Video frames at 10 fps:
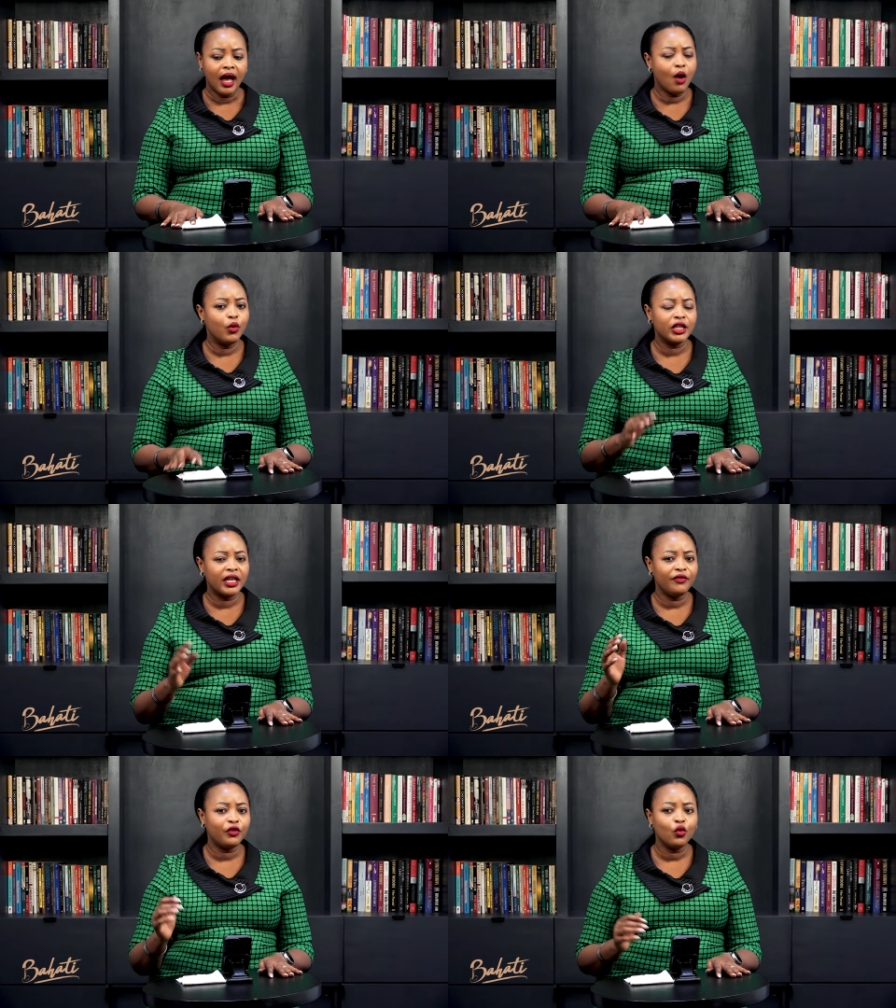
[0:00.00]
I will
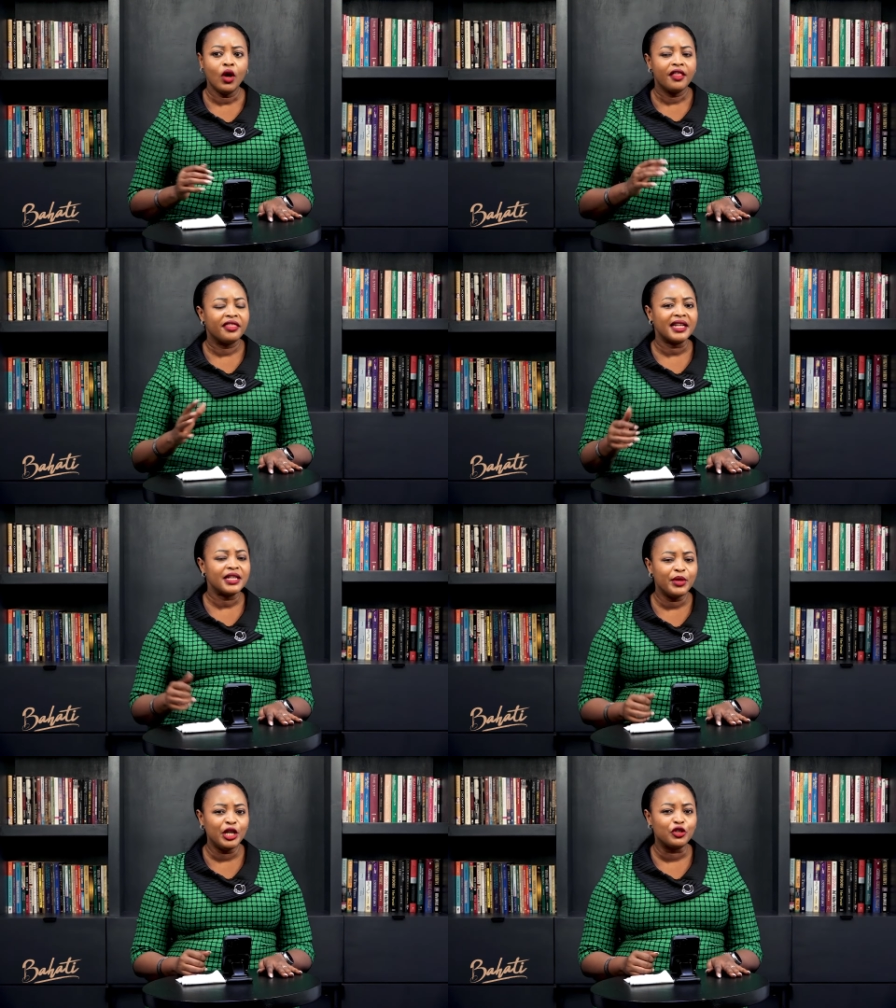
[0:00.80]
give you
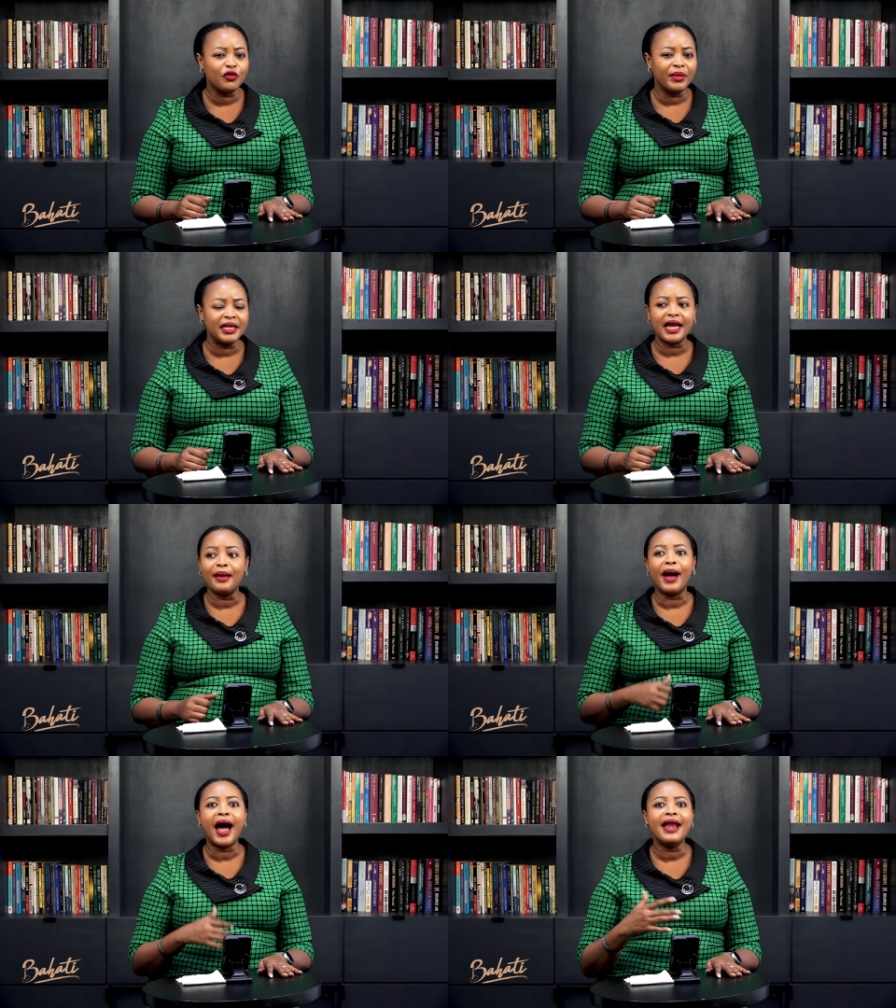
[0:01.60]
30 minutes of my
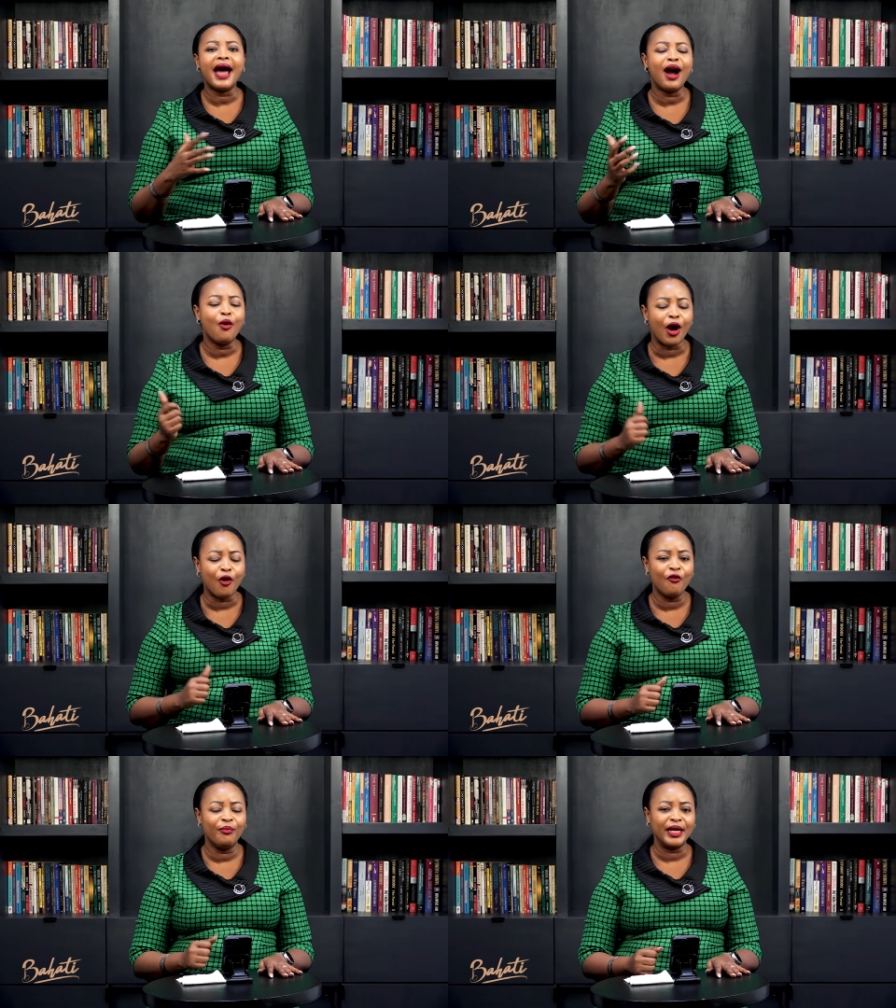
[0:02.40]
time, an hour
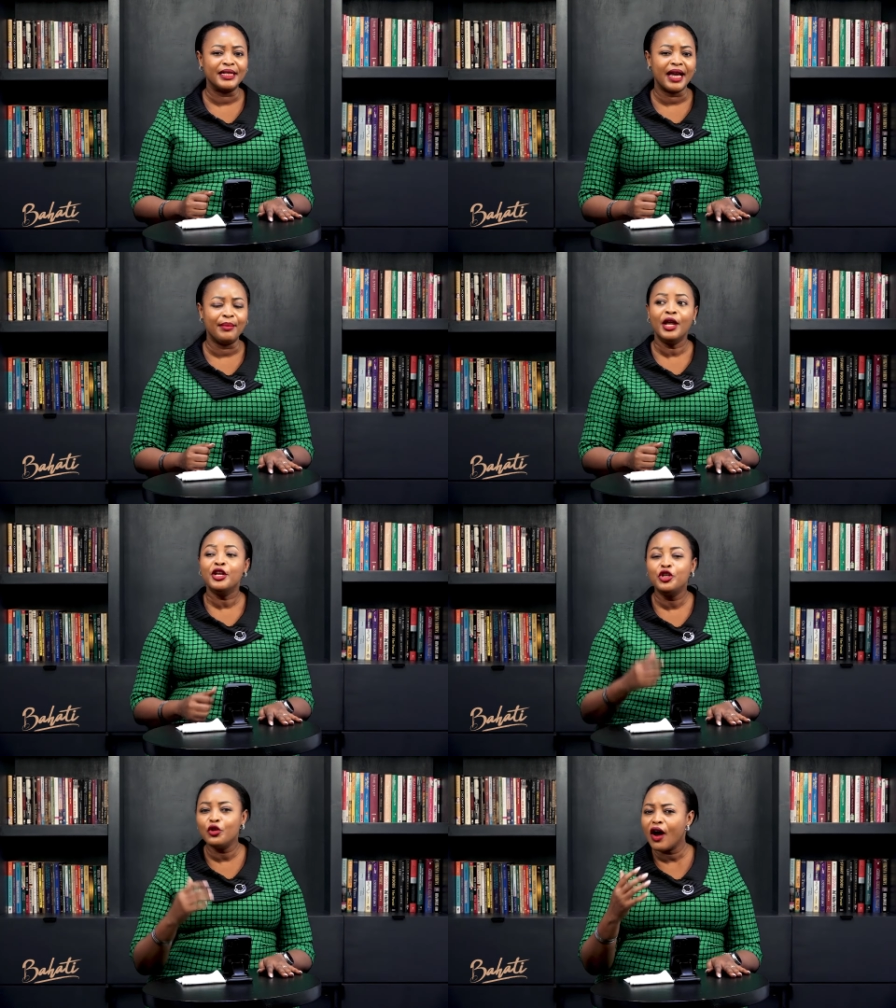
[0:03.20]
of my time.
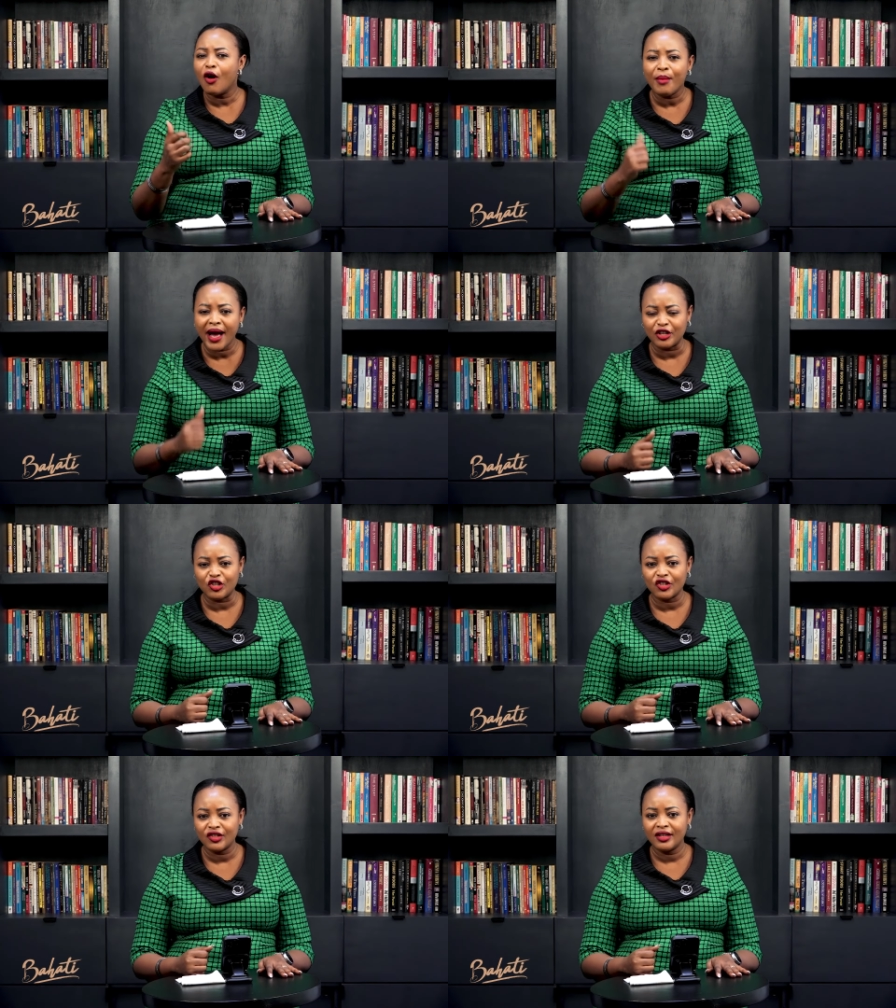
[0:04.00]
Do you know how
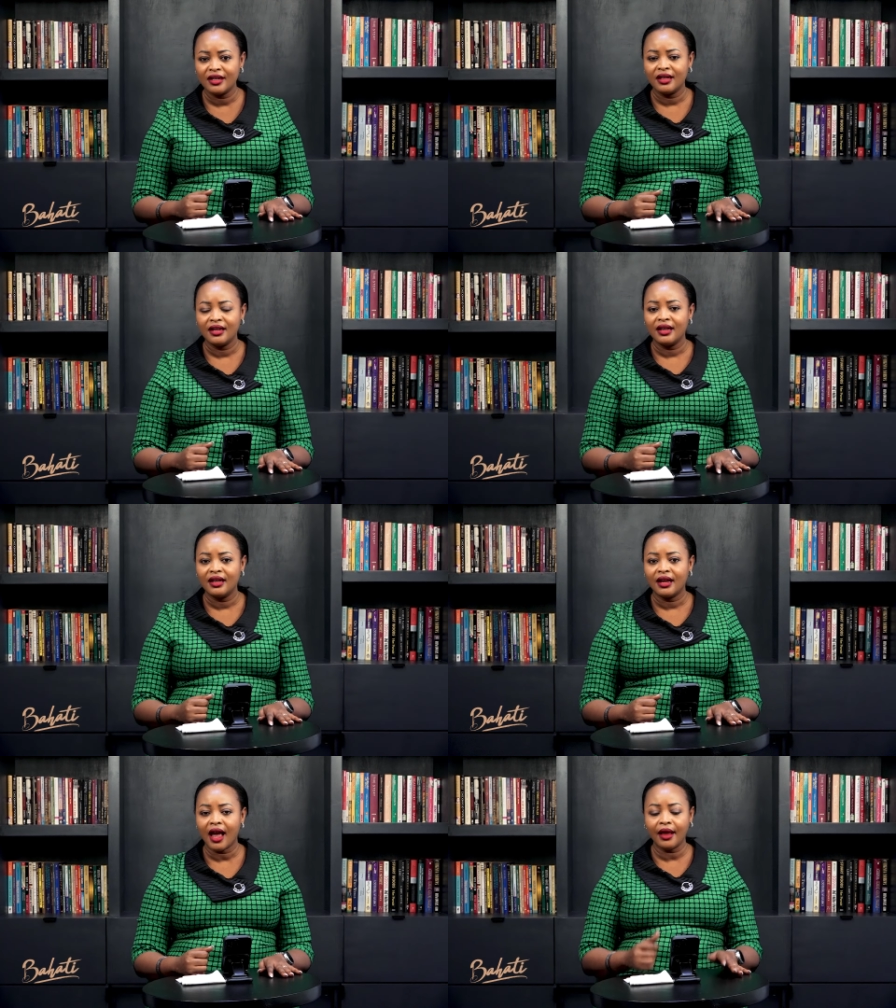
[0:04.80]
much?
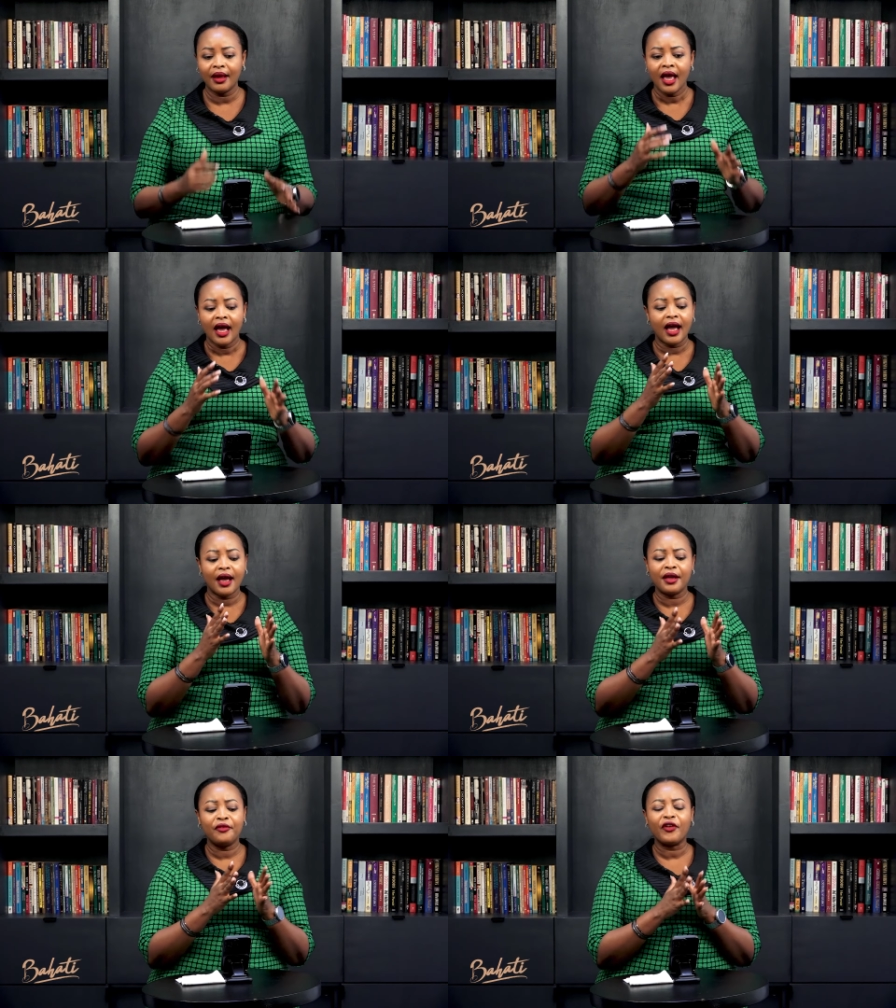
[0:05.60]
I, uh,
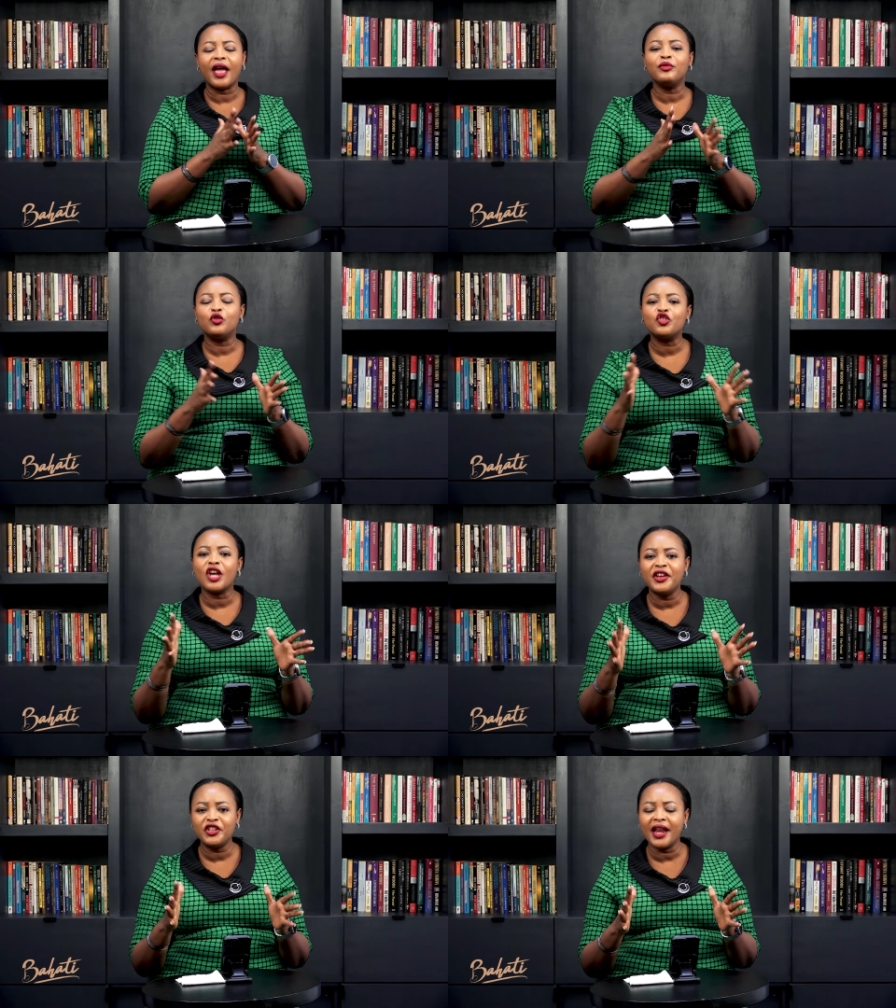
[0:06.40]
if I'm to
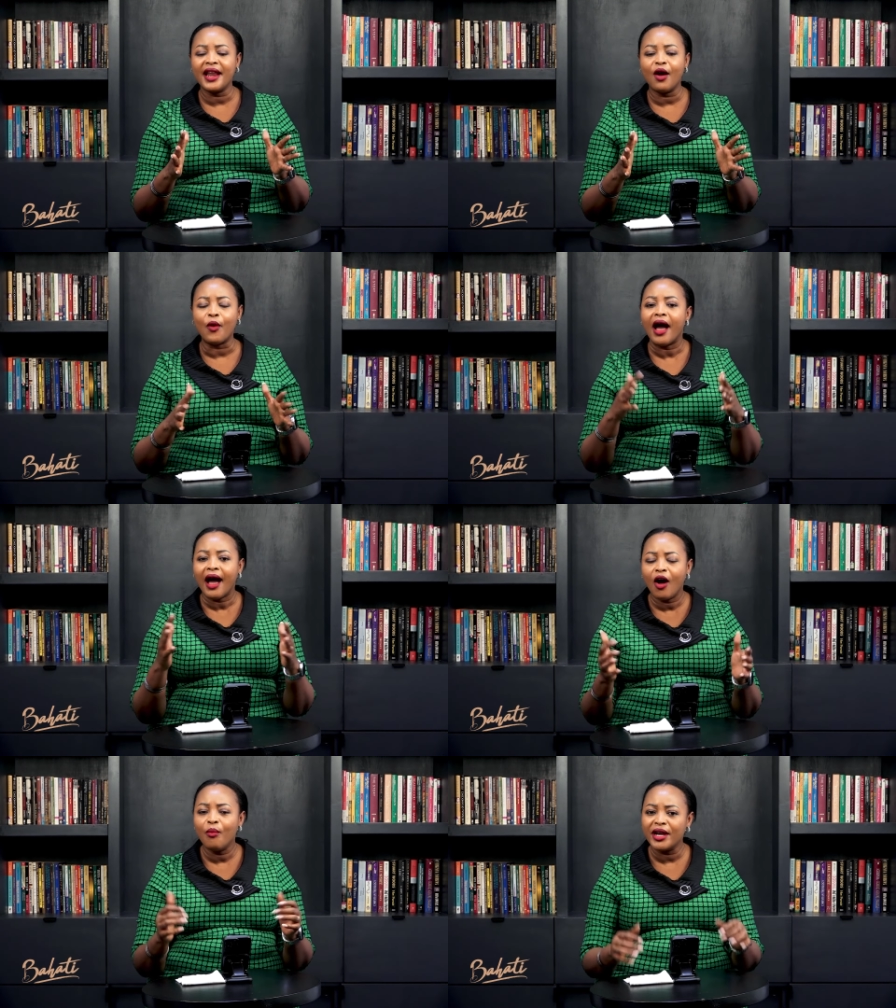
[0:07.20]
charge an hour,
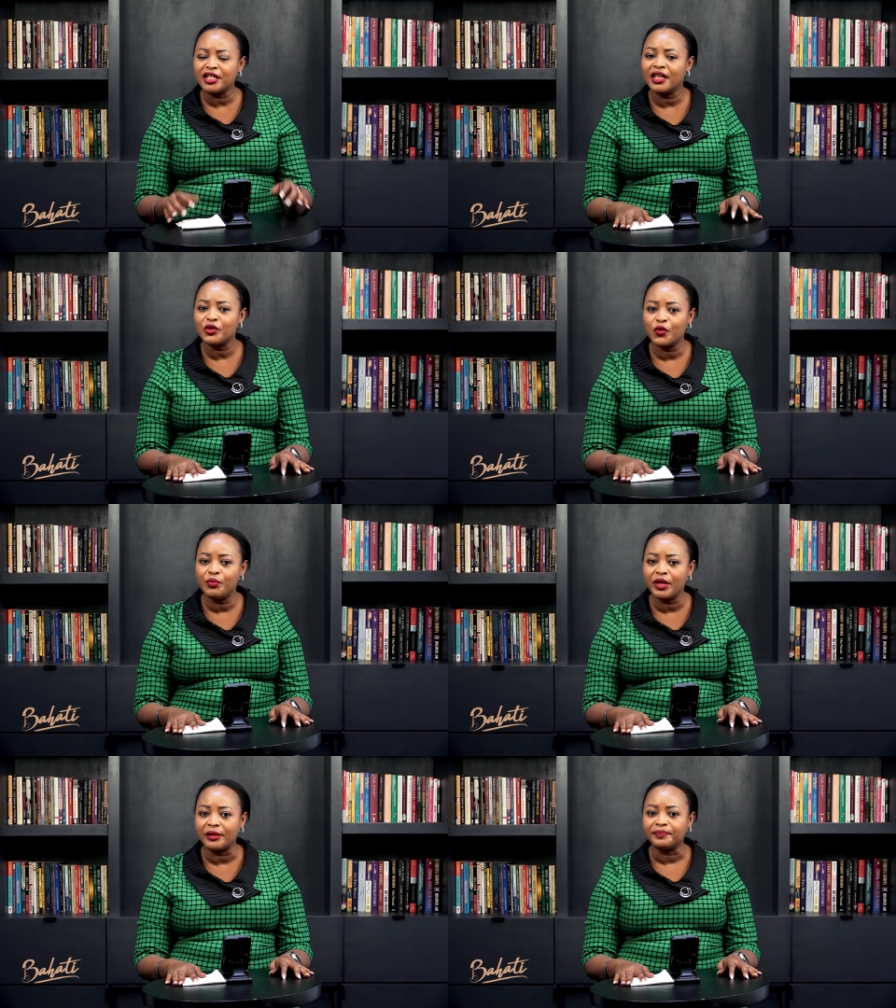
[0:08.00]
how much that
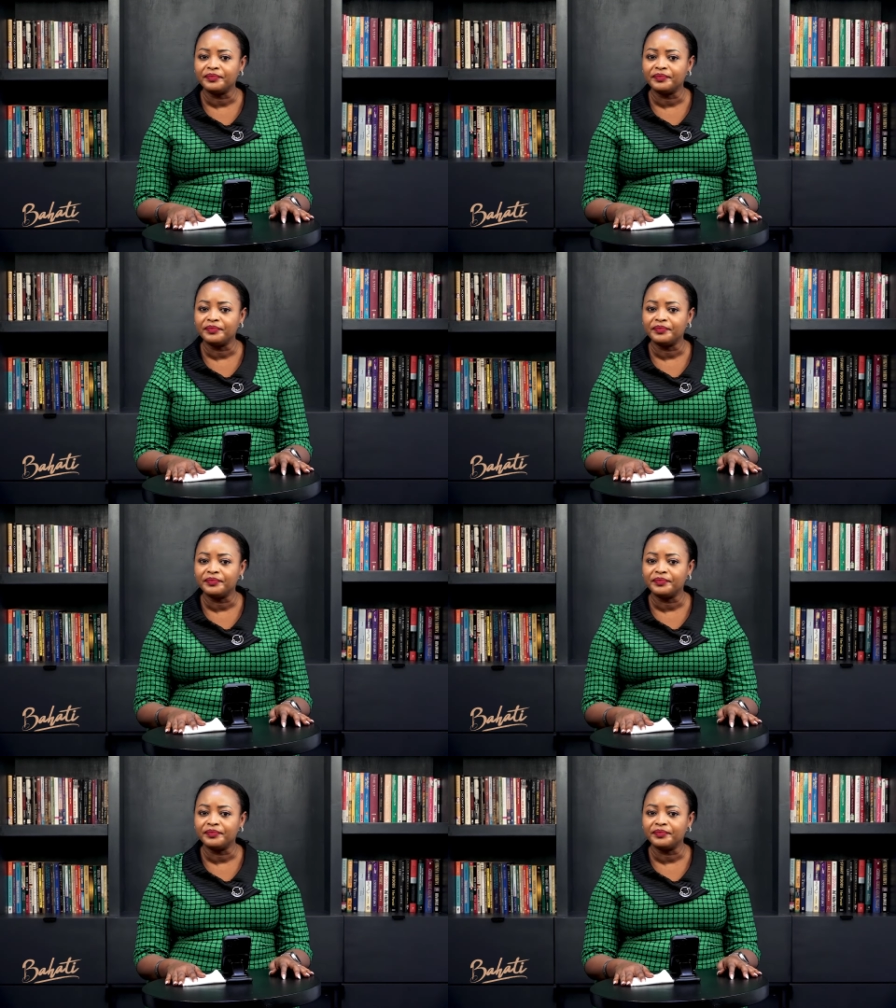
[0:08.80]
would be.